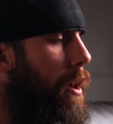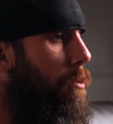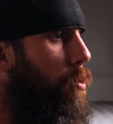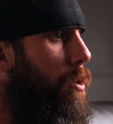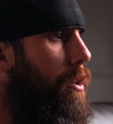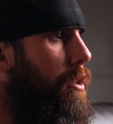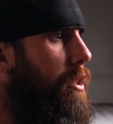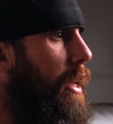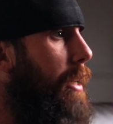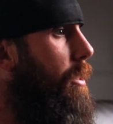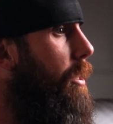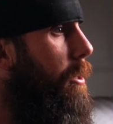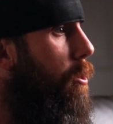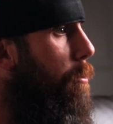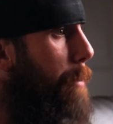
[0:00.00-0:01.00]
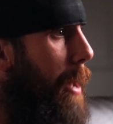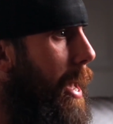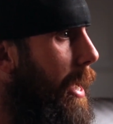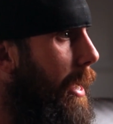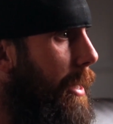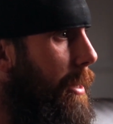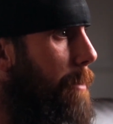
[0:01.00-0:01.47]
what was a single
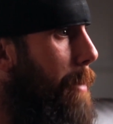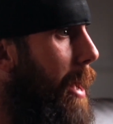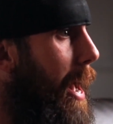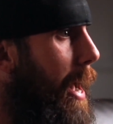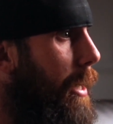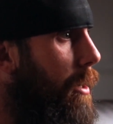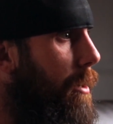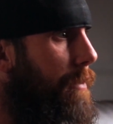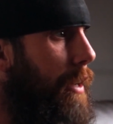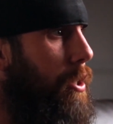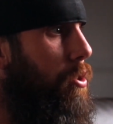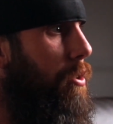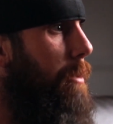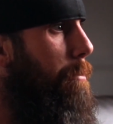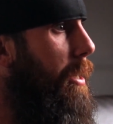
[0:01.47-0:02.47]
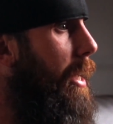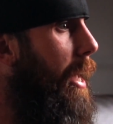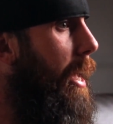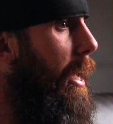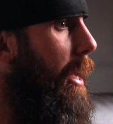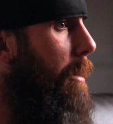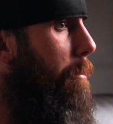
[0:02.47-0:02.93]
bay in the back eventually
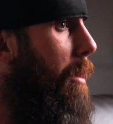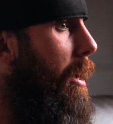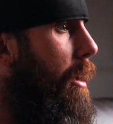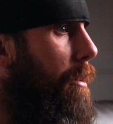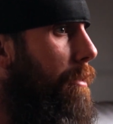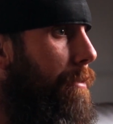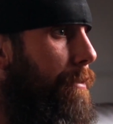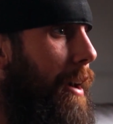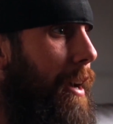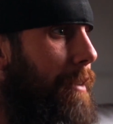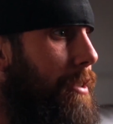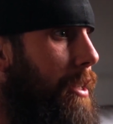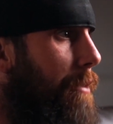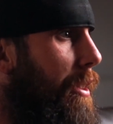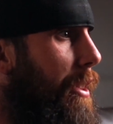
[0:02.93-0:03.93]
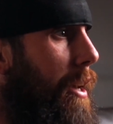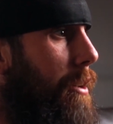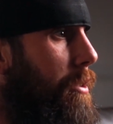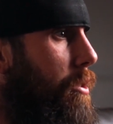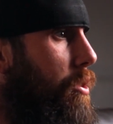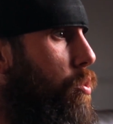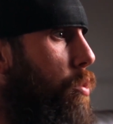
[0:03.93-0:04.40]
became
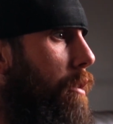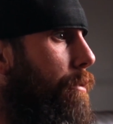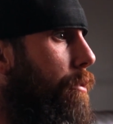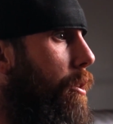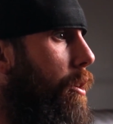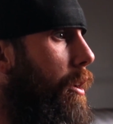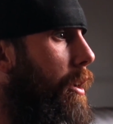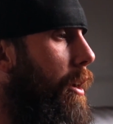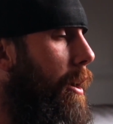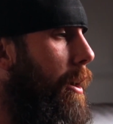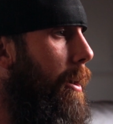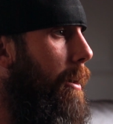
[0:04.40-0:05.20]
7,000 square foot